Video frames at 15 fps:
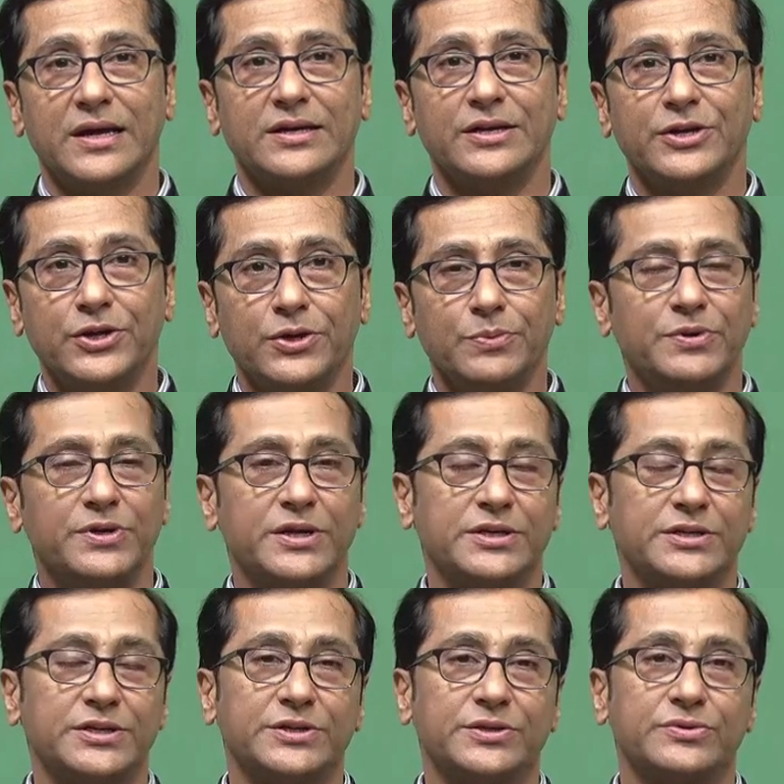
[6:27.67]
that EP
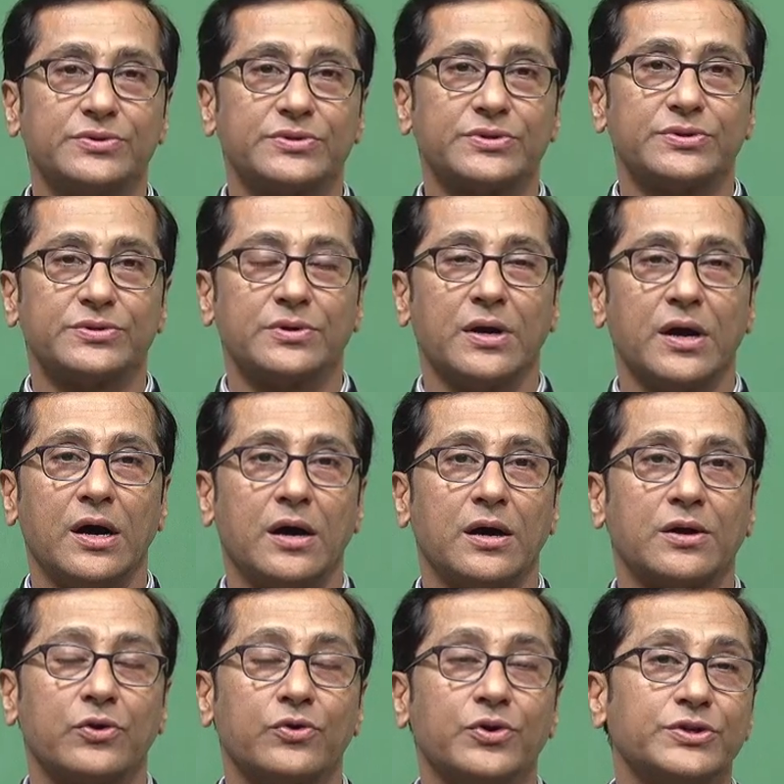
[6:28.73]
additives
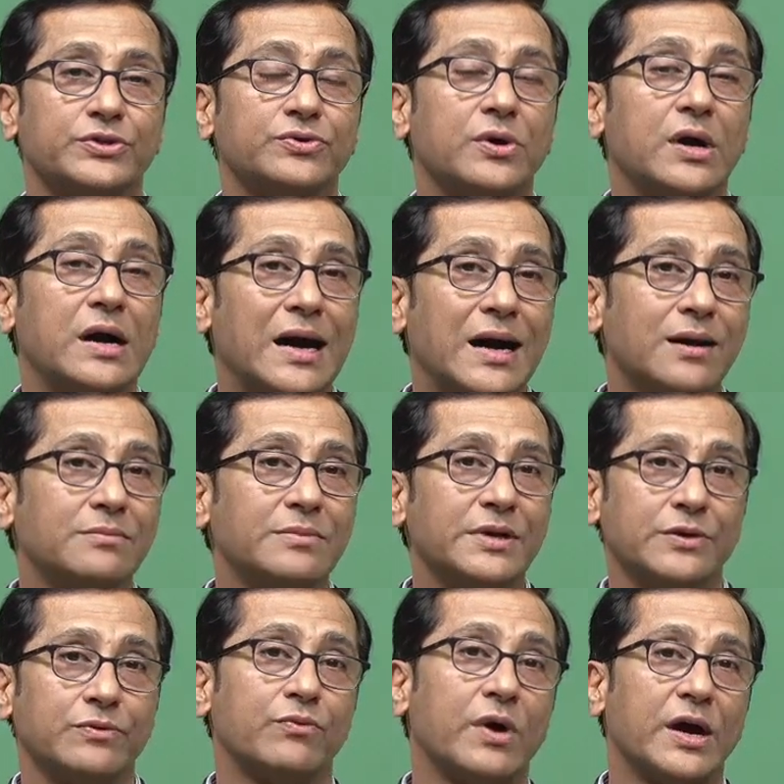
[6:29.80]
are going to harm
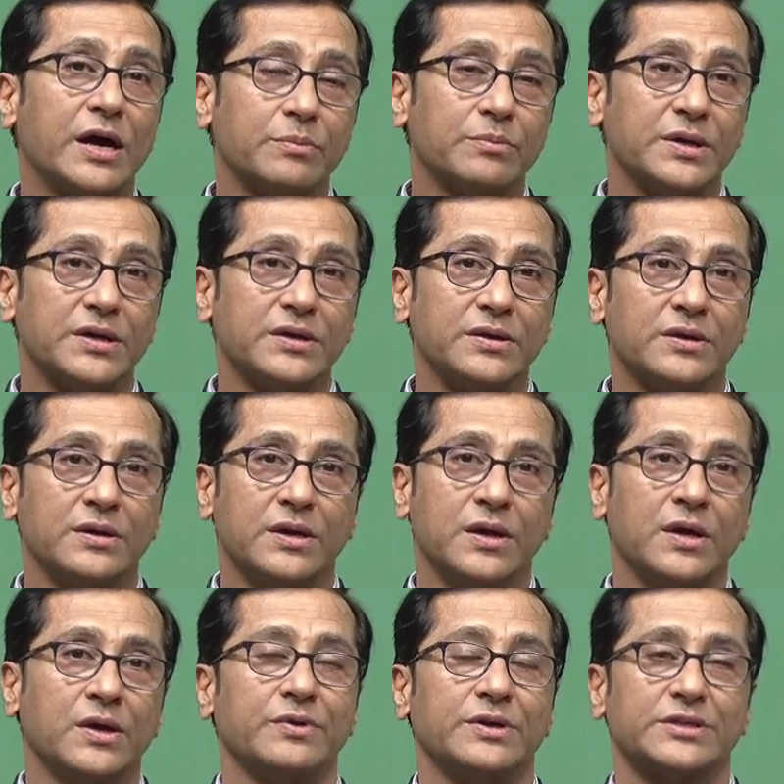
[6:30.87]
environment,
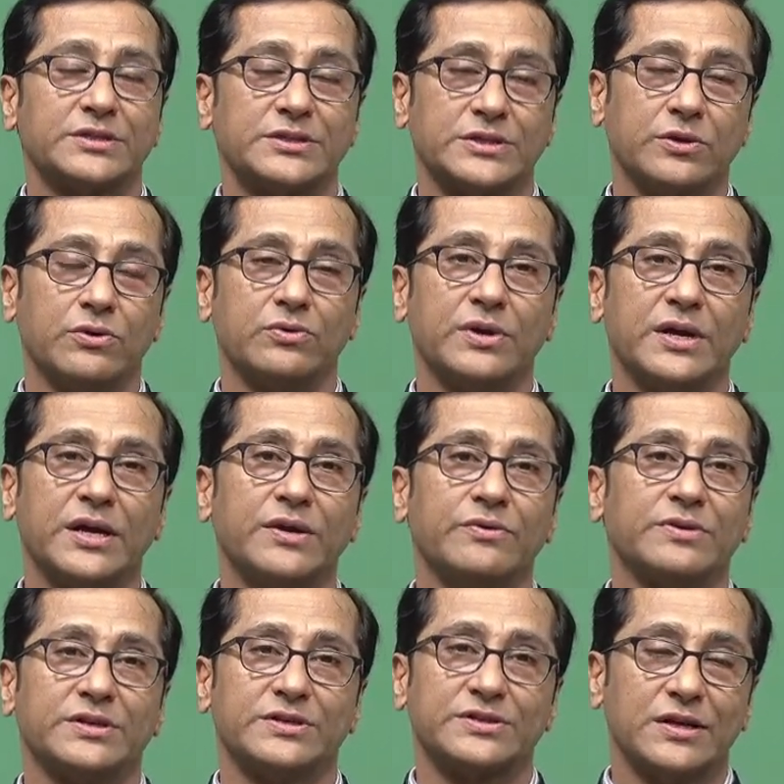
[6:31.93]
whether it's
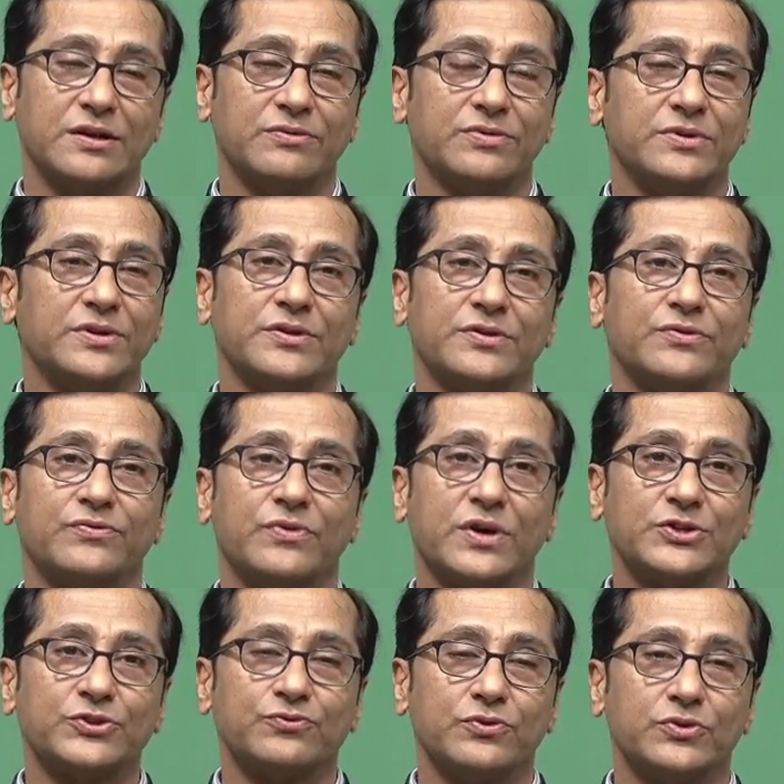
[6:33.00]
chloride, whether sulfur, whether
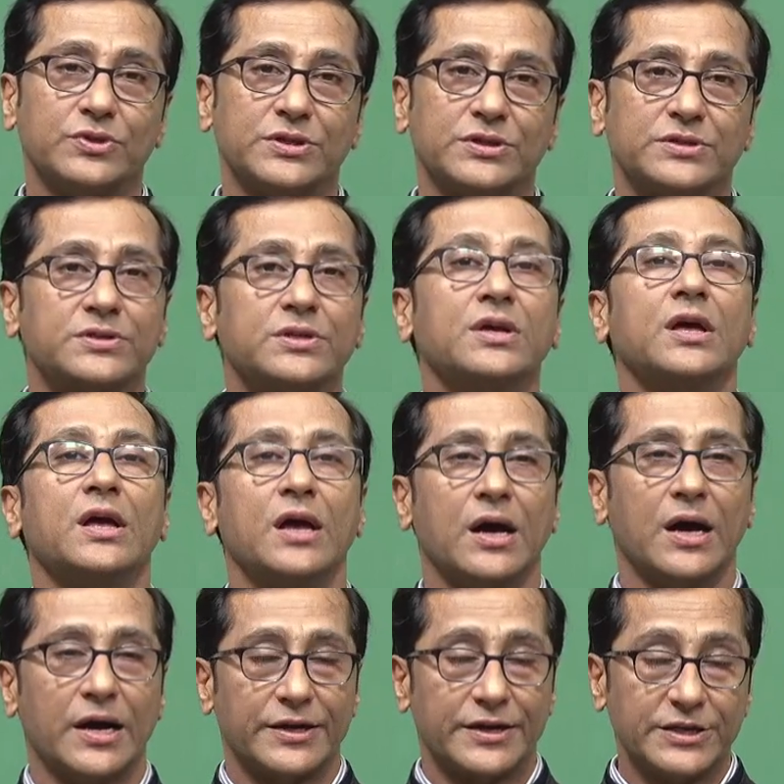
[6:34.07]
phosphorus,
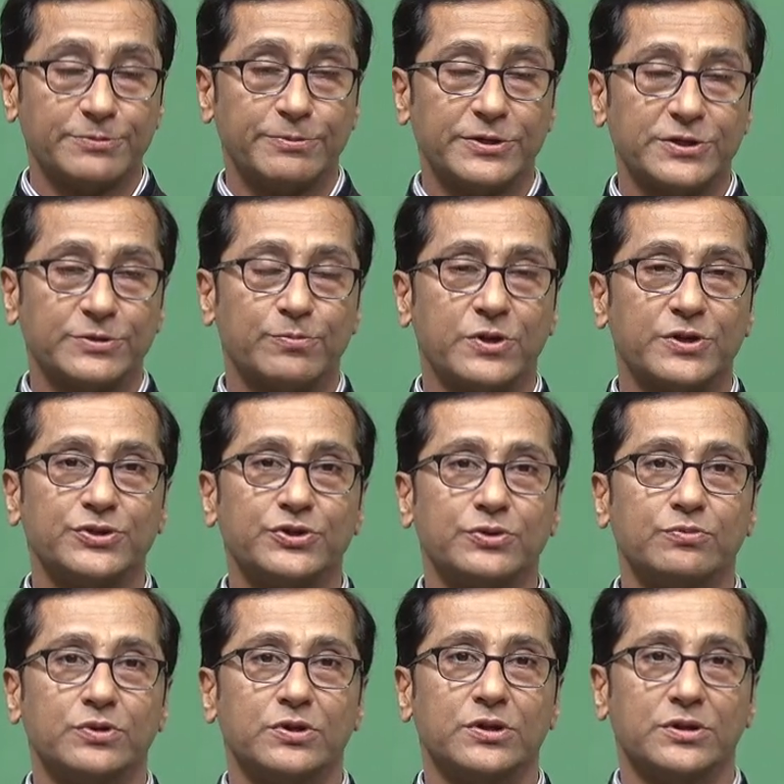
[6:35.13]
and as far as
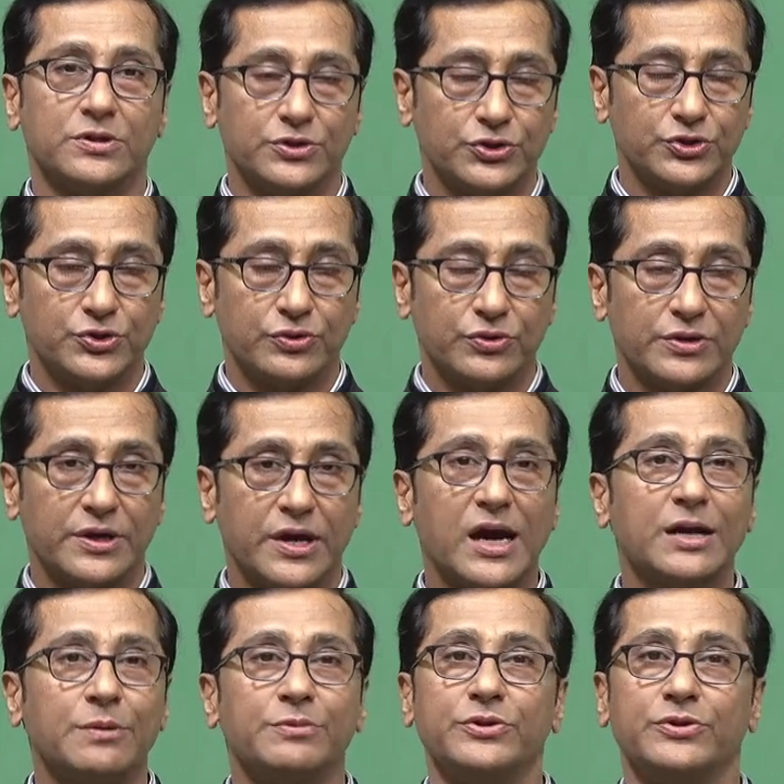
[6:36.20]
possible should
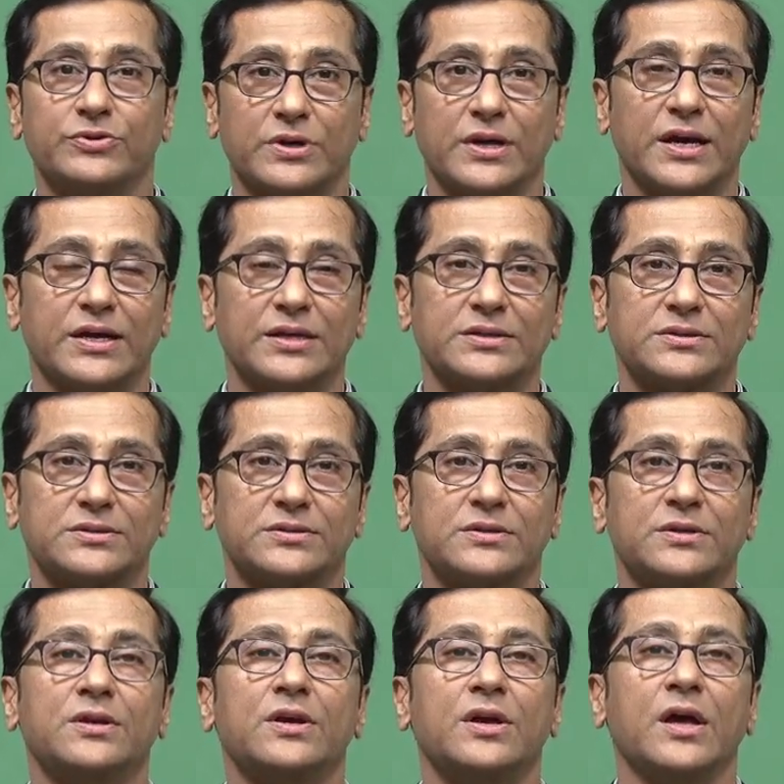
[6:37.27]
not be
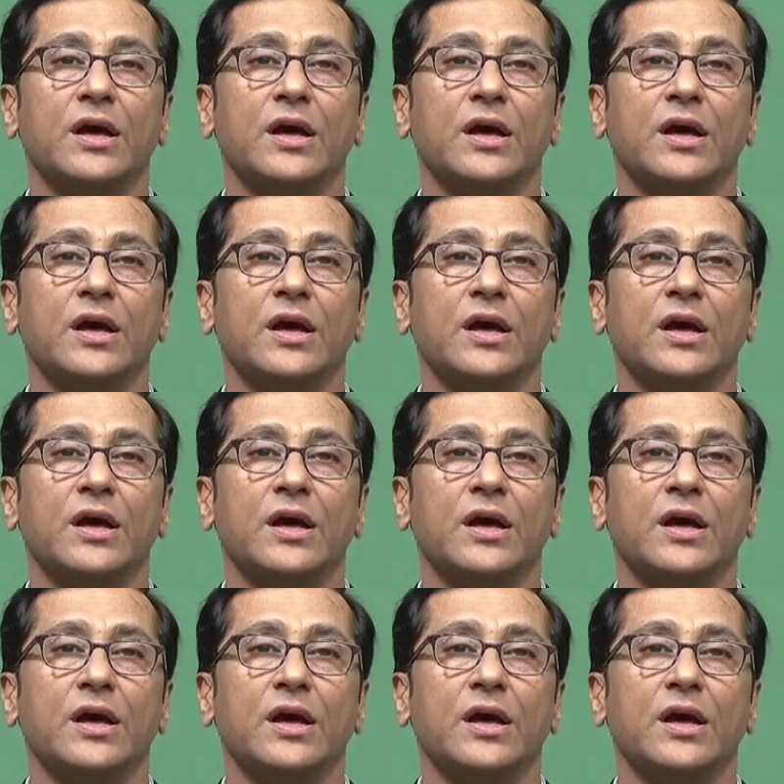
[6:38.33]
utilized.